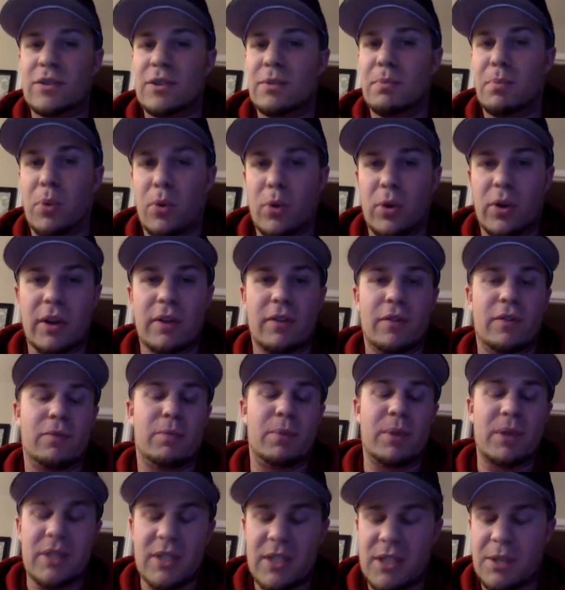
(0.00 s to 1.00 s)
supportive,
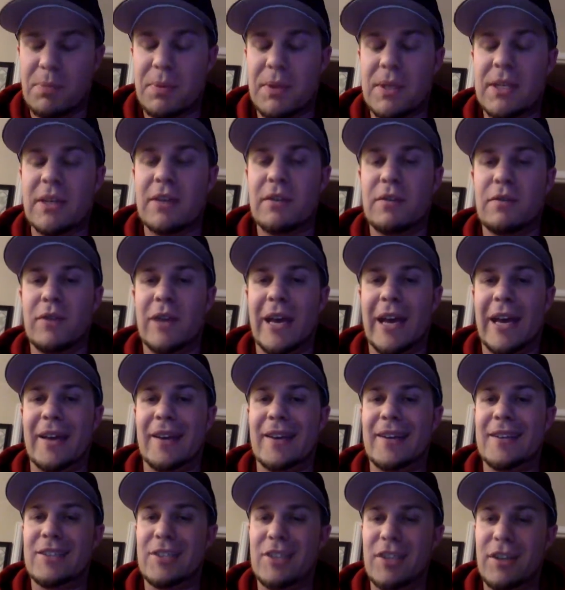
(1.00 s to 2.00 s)
participative,
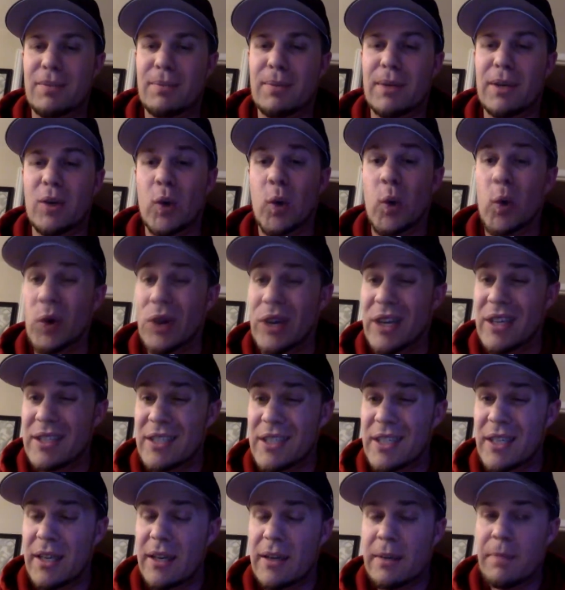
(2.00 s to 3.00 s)
and
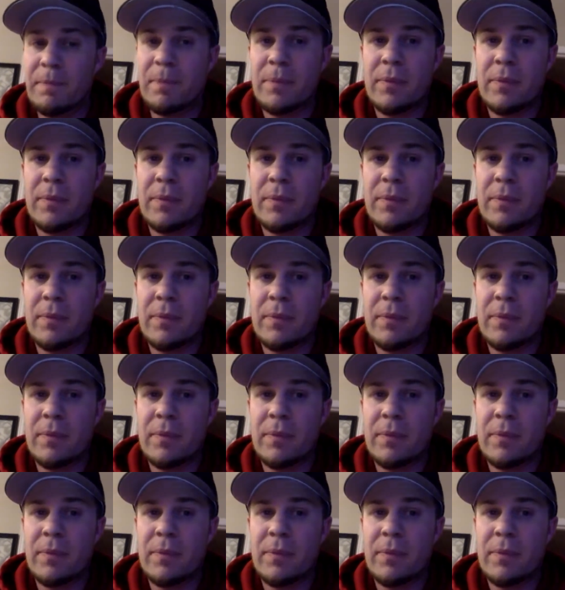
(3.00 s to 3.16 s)
achievement-oriented.